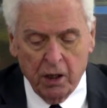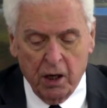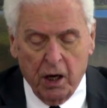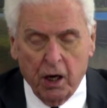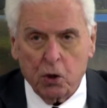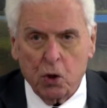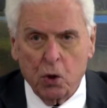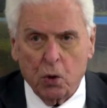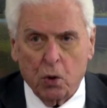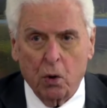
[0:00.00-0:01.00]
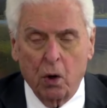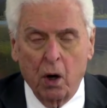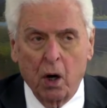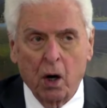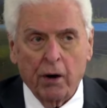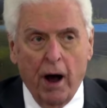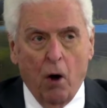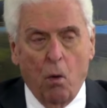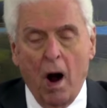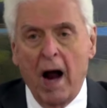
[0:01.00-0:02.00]
in you. Now,
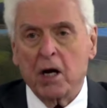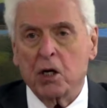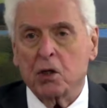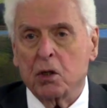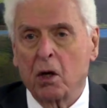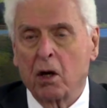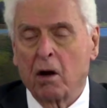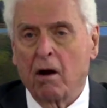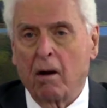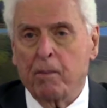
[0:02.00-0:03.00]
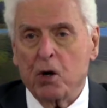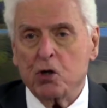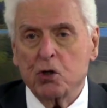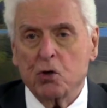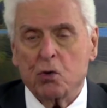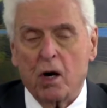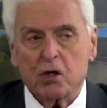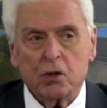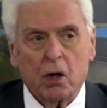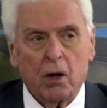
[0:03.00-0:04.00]
why does a person
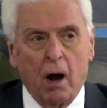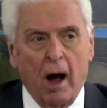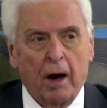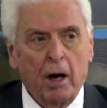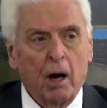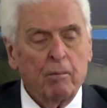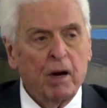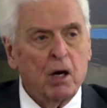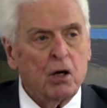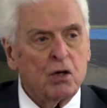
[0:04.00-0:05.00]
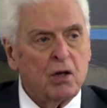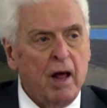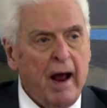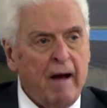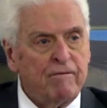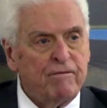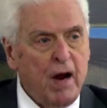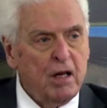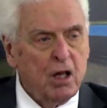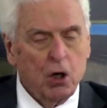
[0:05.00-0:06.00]
trust in God? Because they have
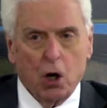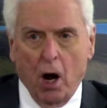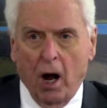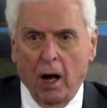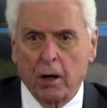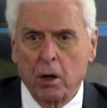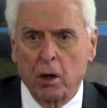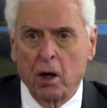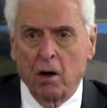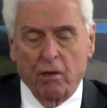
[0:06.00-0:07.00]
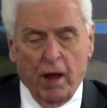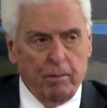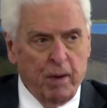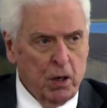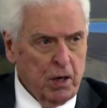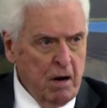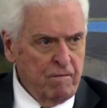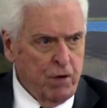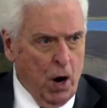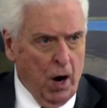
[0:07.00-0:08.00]
faith in God, they
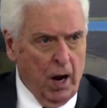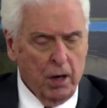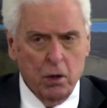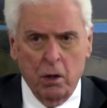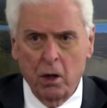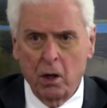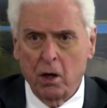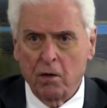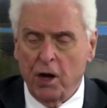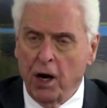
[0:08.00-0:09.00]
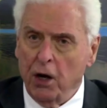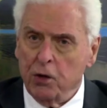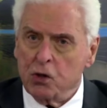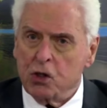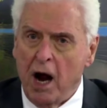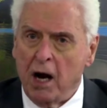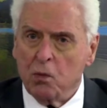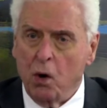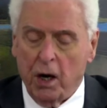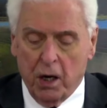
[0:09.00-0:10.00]
believe God, they
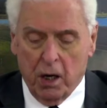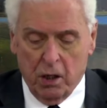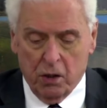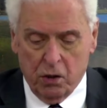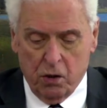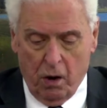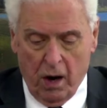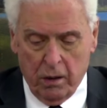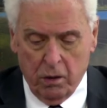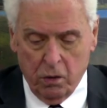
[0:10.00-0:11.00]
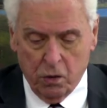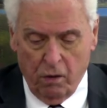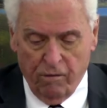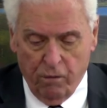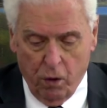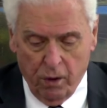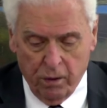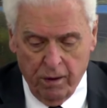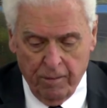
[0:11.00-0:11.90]
understand what he is taught, so forth.